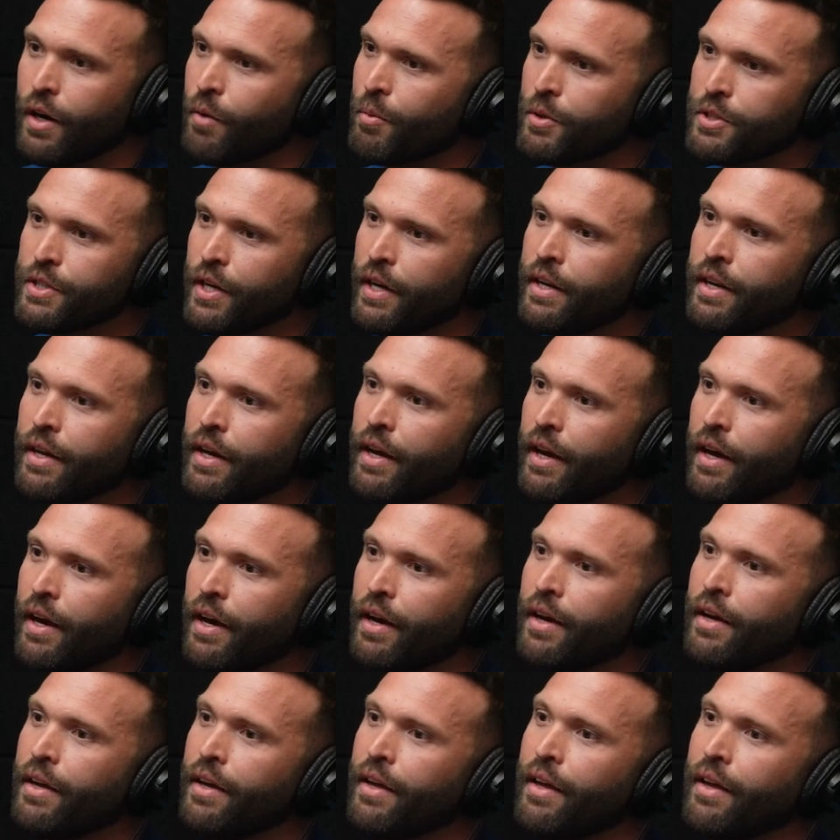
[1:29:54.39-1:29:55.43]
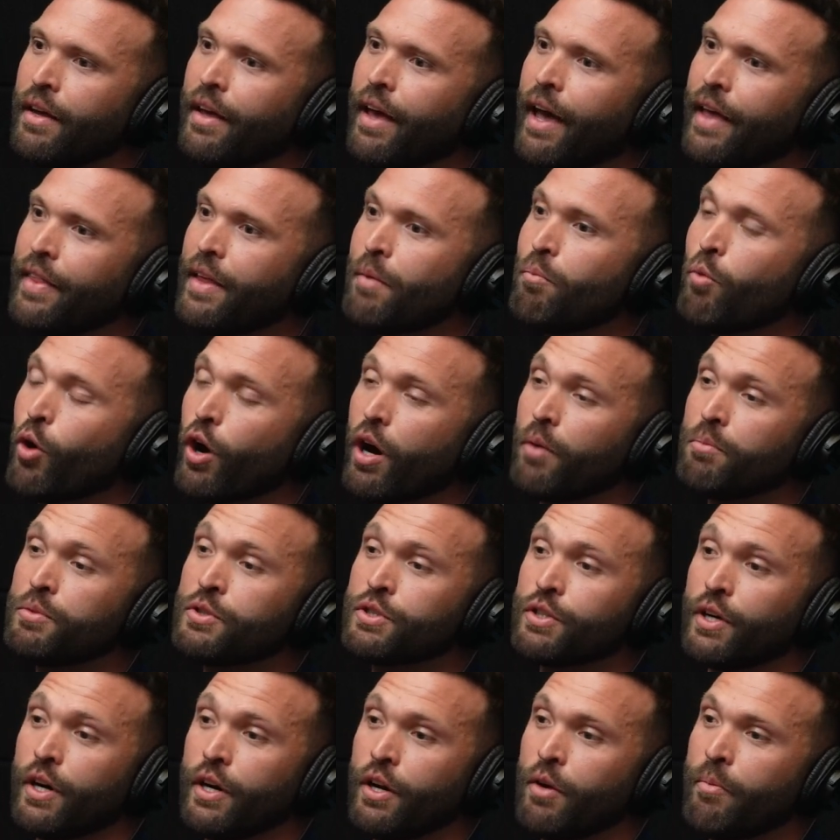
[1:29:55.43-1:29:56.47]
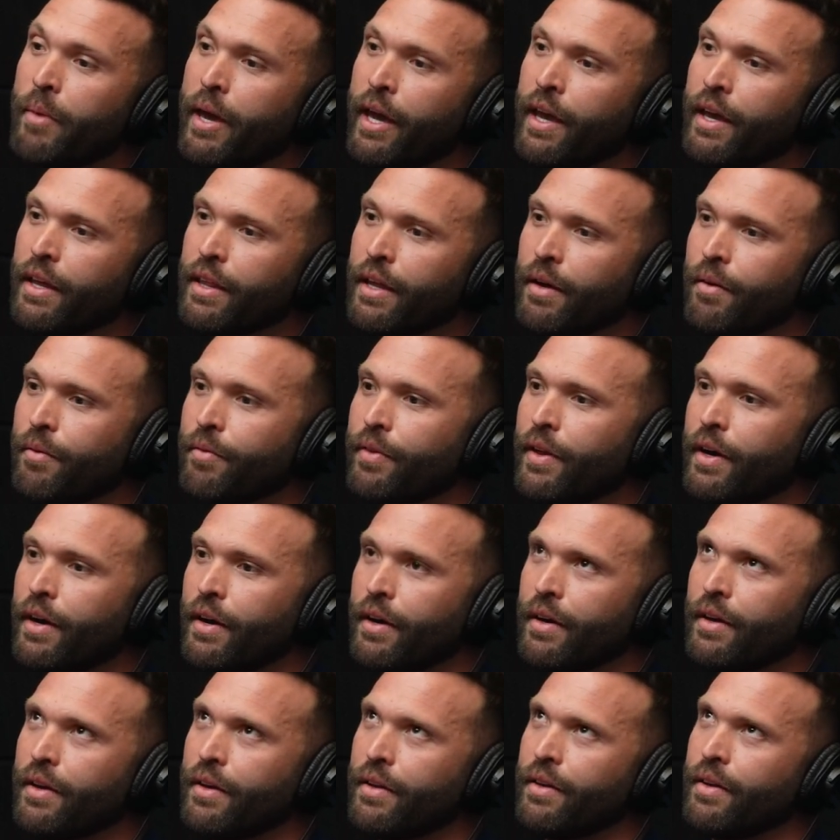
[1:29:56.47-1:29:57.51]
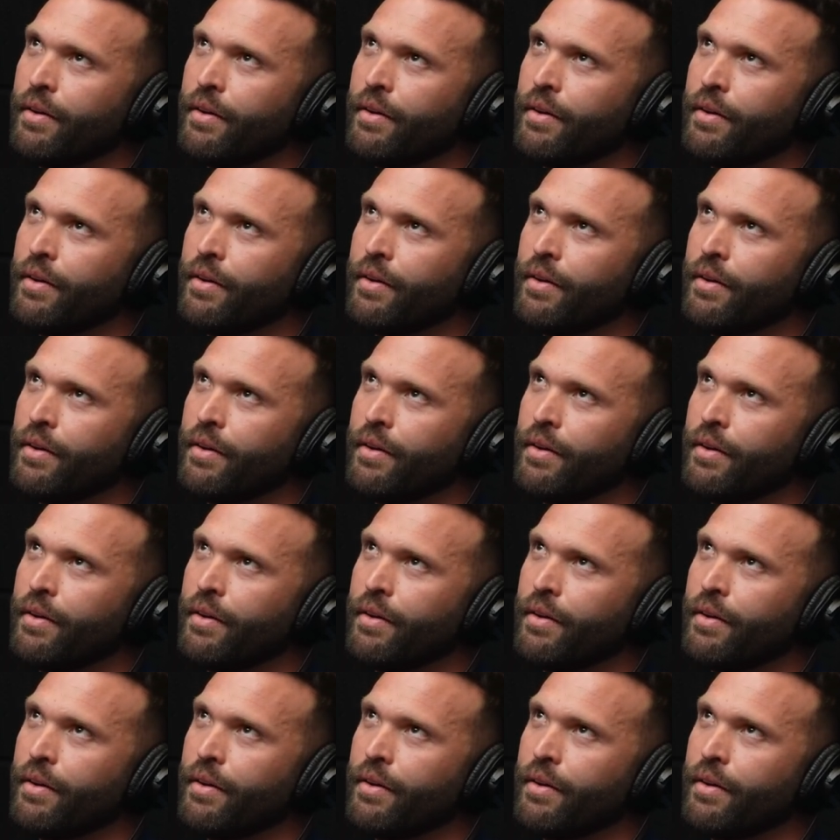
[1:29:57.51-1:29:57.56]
100%. Yeah. And the more absurd you make it, the